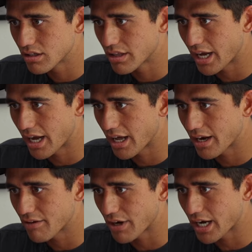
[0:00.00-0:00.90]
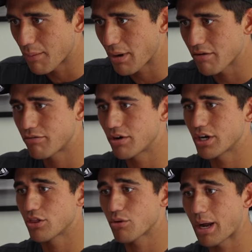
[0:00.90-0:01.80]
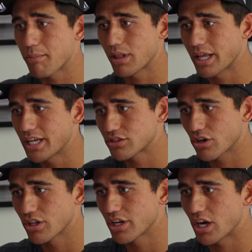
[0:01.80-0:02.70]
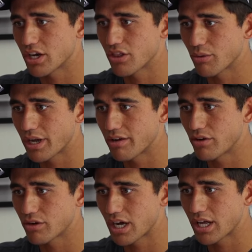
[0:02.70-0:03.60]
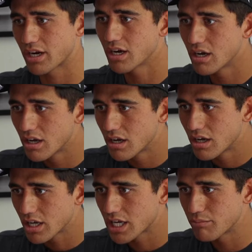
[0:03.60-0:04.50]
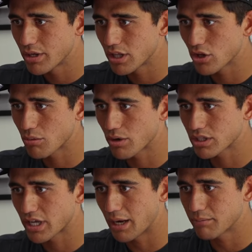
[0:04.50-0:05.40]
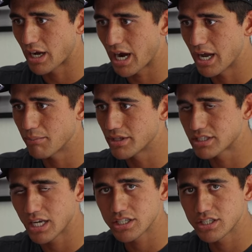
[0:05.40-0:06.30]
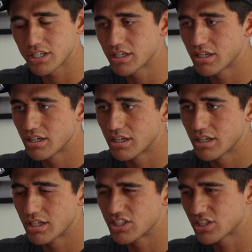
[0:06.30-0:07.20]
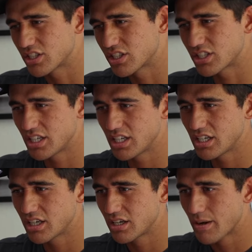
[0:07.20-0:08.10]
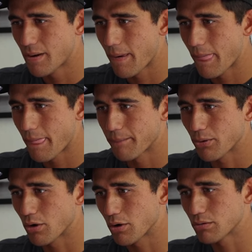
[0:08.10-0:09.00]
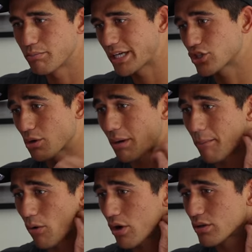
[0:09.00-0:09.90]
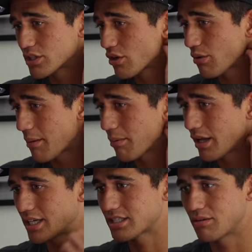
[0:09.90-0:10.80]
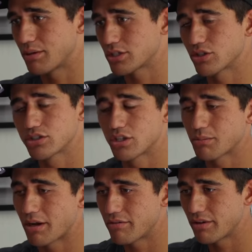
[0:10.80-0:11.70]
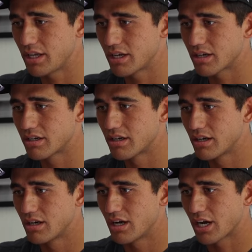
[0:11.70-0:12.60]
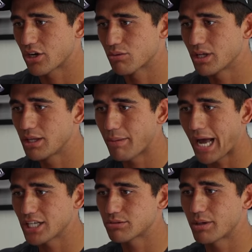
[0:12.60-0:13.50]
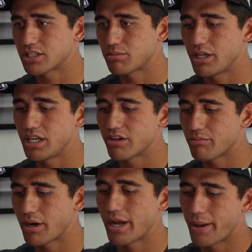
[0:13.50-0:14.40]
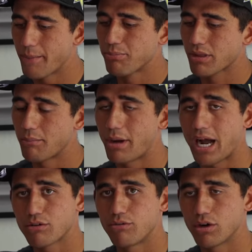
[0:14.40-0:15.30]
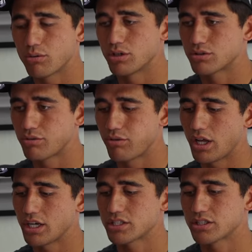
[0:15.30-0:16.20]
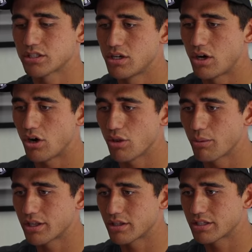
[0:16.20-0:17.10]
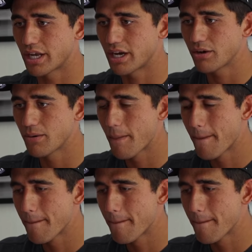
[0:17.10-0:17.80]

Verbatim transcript: that if I got my foot in the right place early on in the wave, it would kind of give me a little more time to eye up the section and just to see or make sure my board was in the right place and make sure it was under my feet and I could really manage my speed if my back foot was flush all the way at the tail.